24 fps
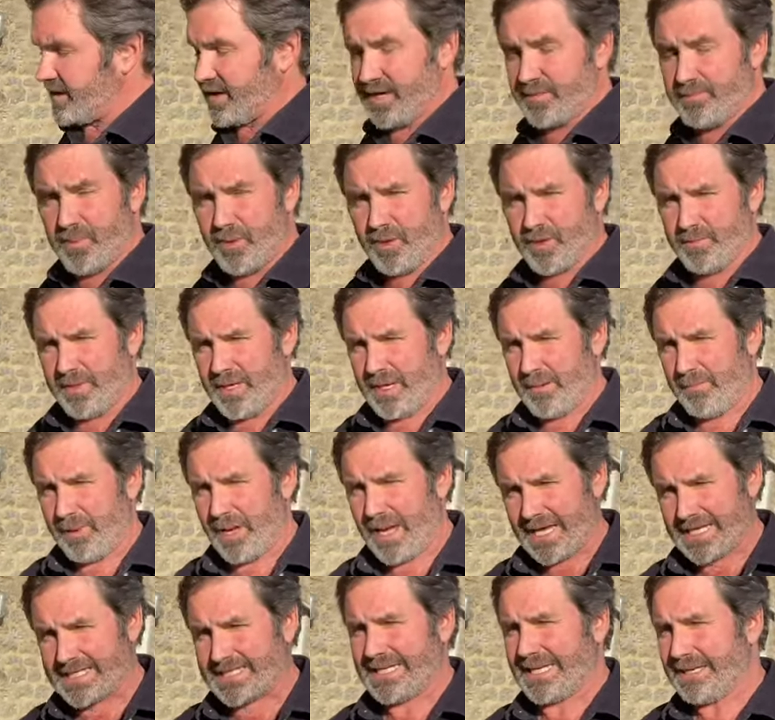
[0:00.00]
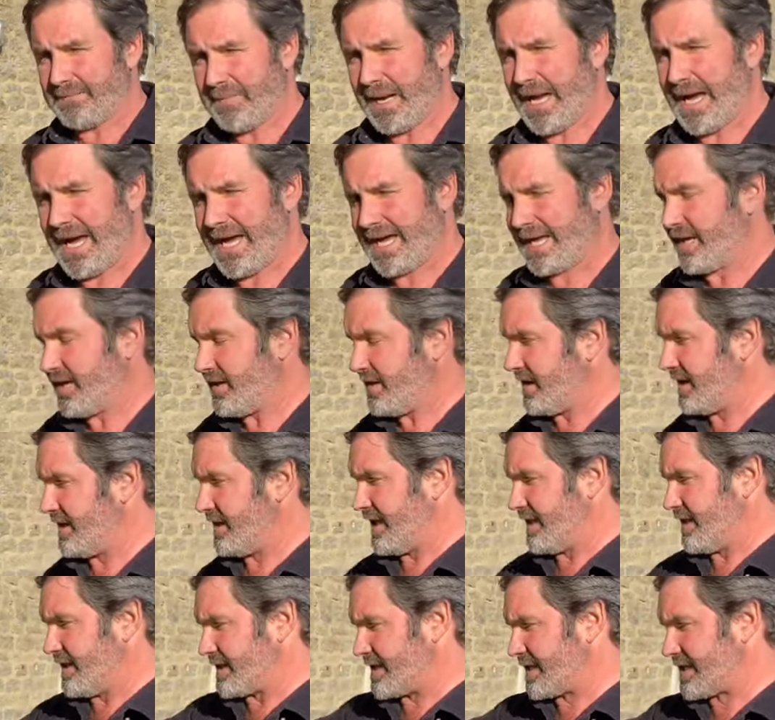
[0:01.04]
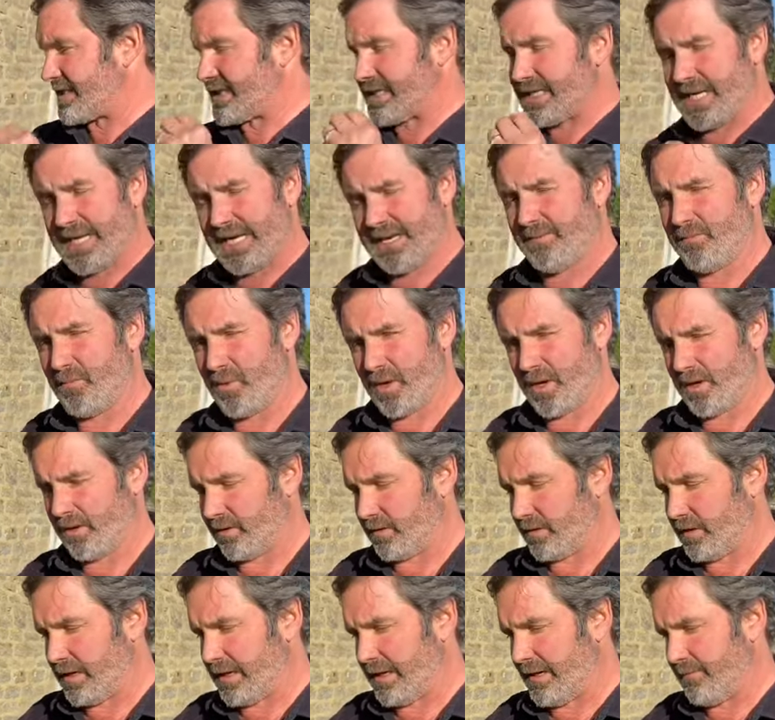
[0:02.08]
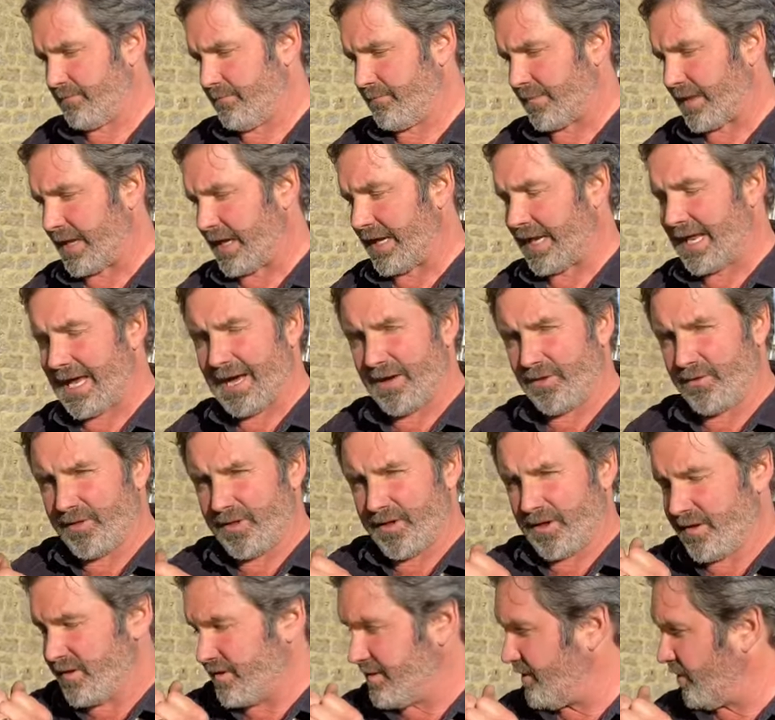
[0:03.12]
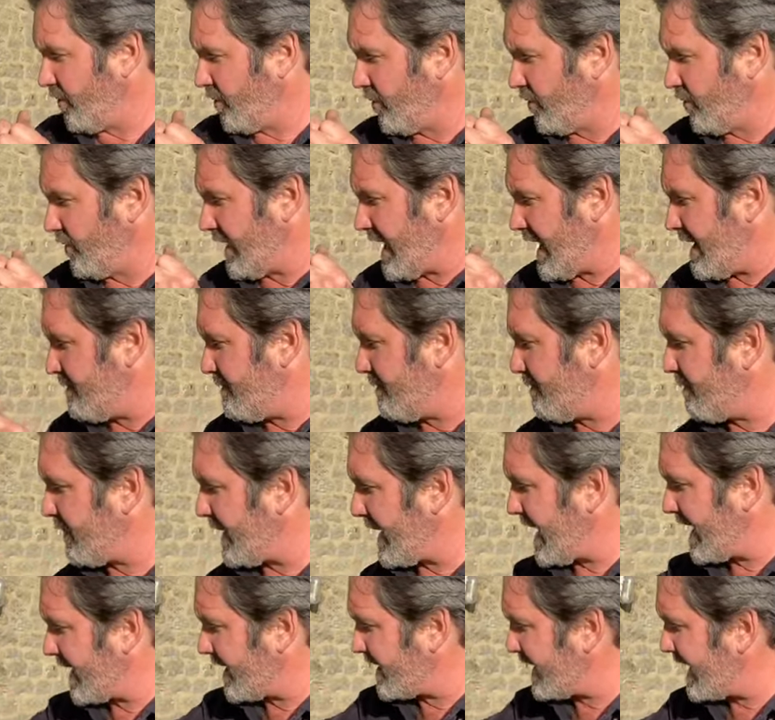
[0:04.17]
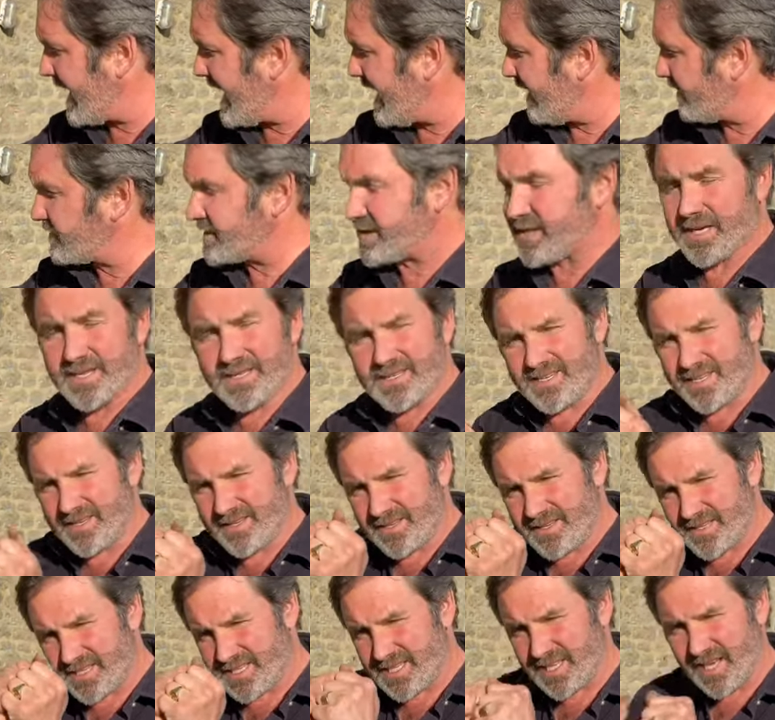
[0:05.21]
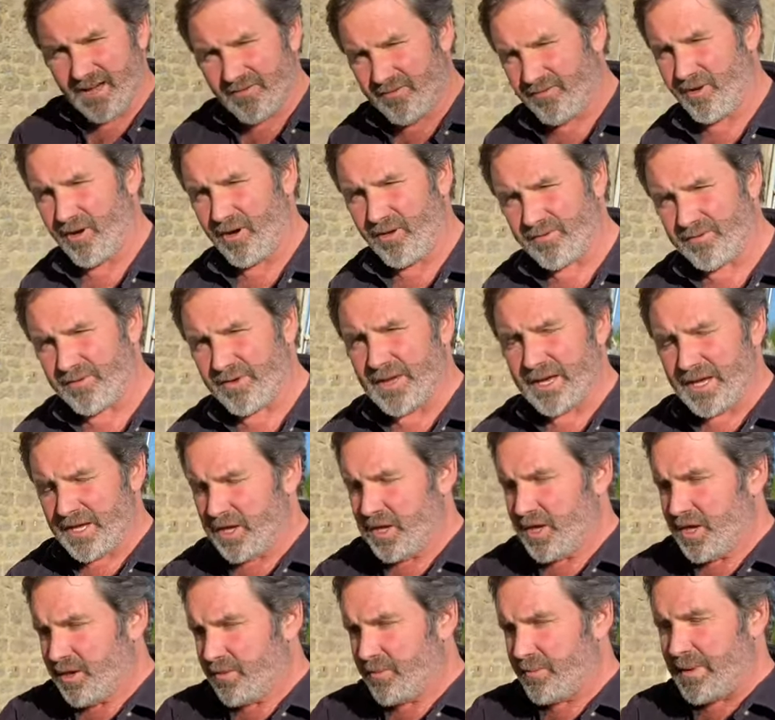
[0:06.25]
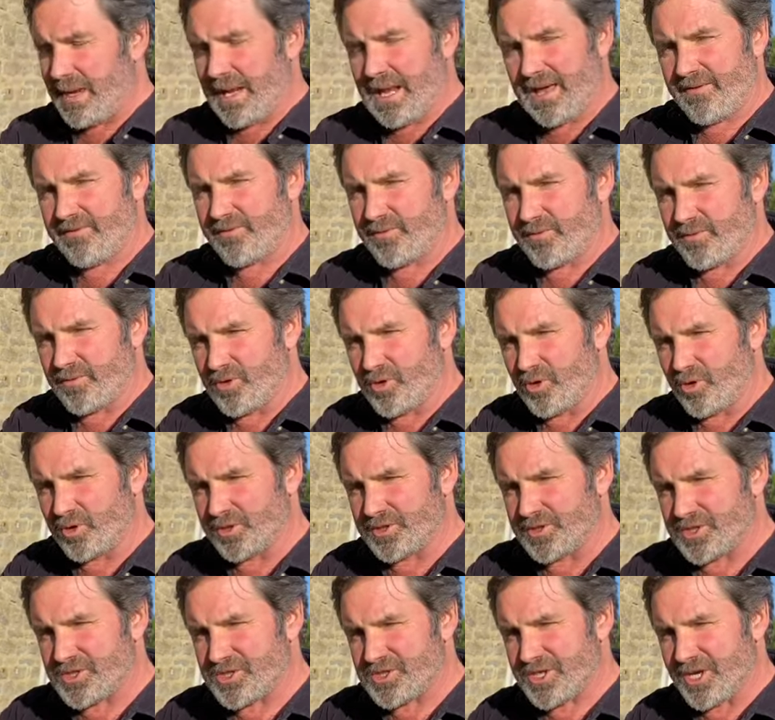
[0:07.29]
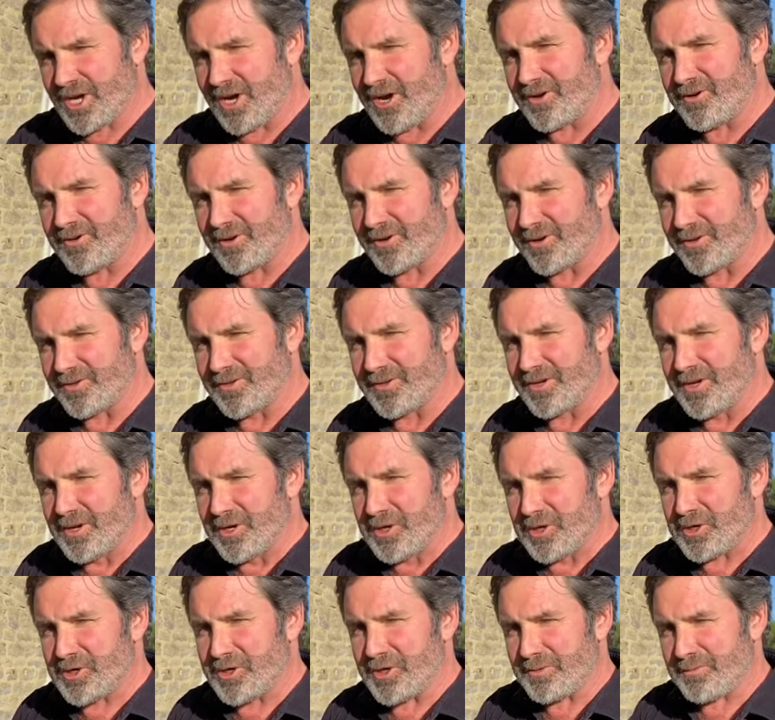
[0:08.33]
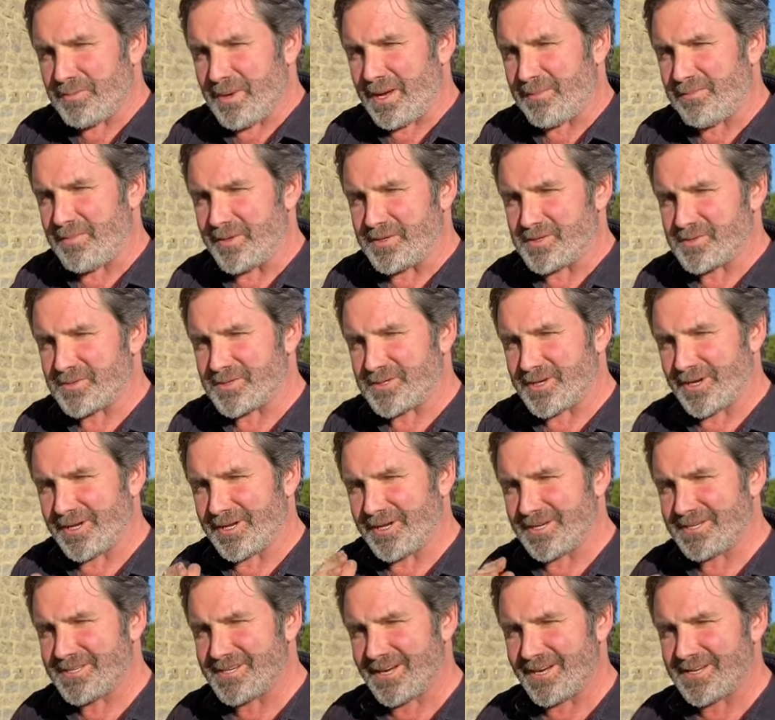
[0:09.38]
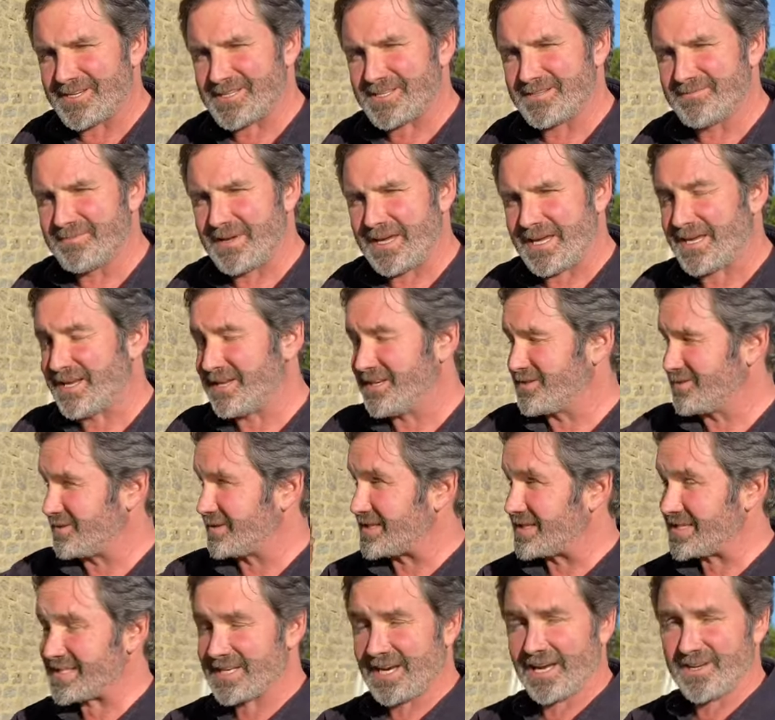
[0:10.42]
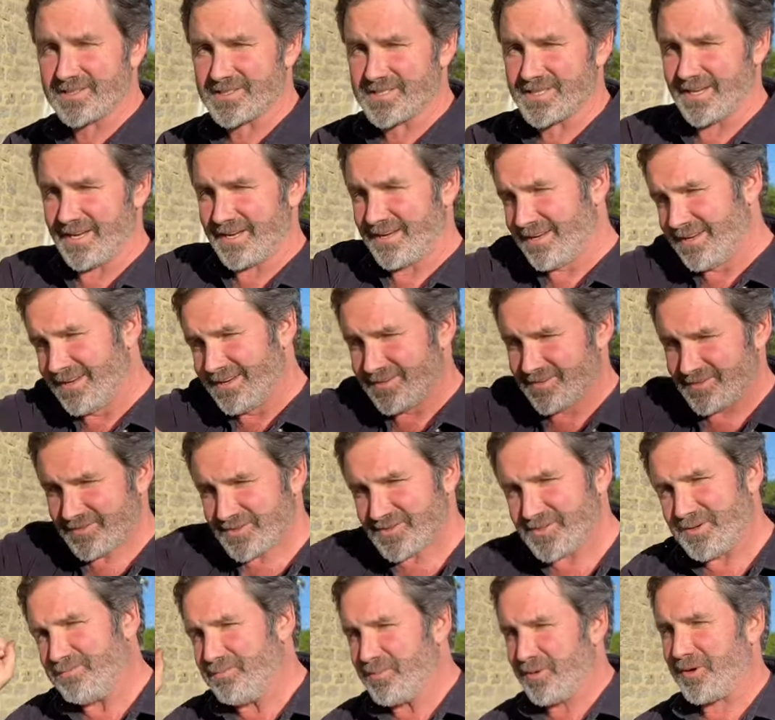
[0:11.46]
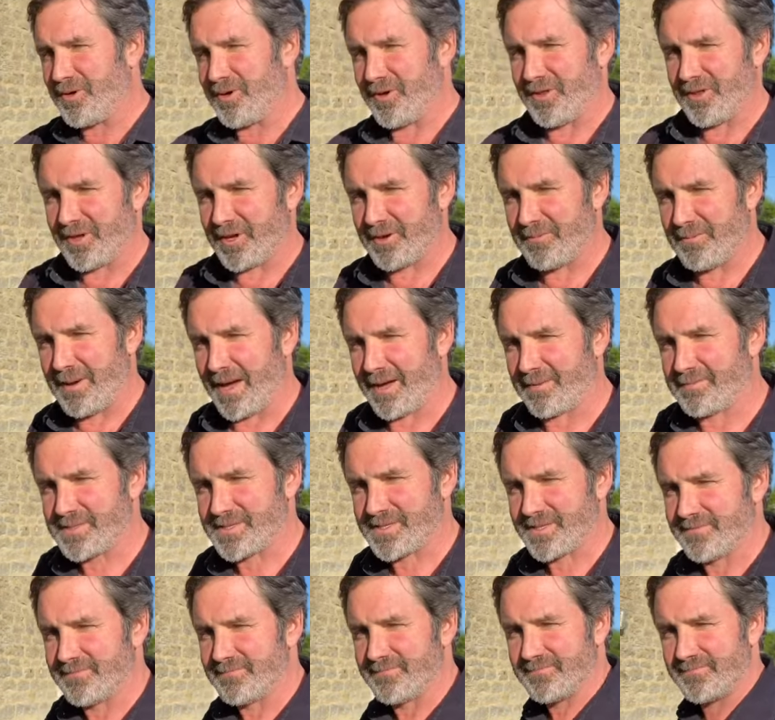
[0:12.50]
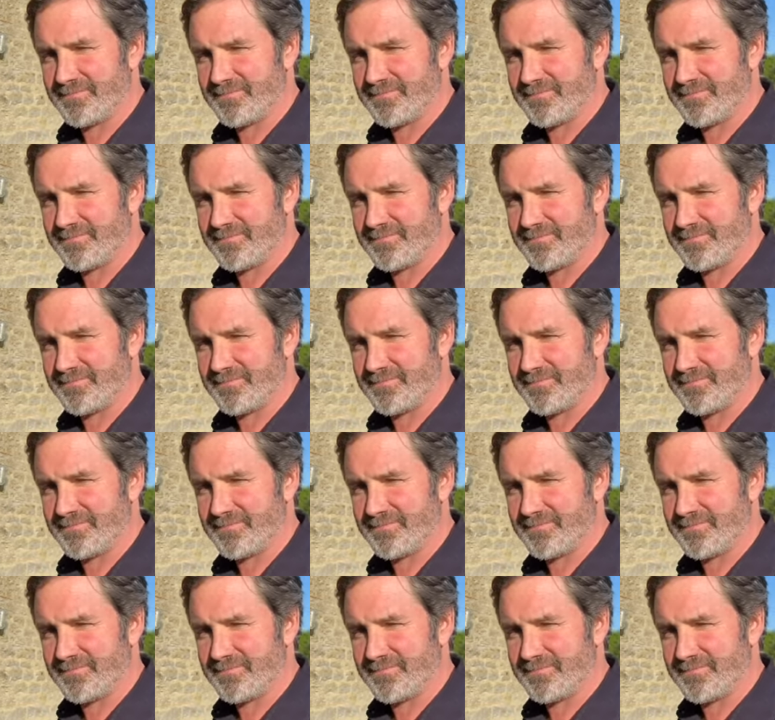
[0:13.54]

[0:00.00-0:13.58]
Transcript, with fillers: going to put them in a plastic bag and then the steam will um, allow the, all that black outer to slough off and we'll be left with gorgeous char grilled cooked peppers, which I'm going to dice and make into a salsa to put on the kebabs.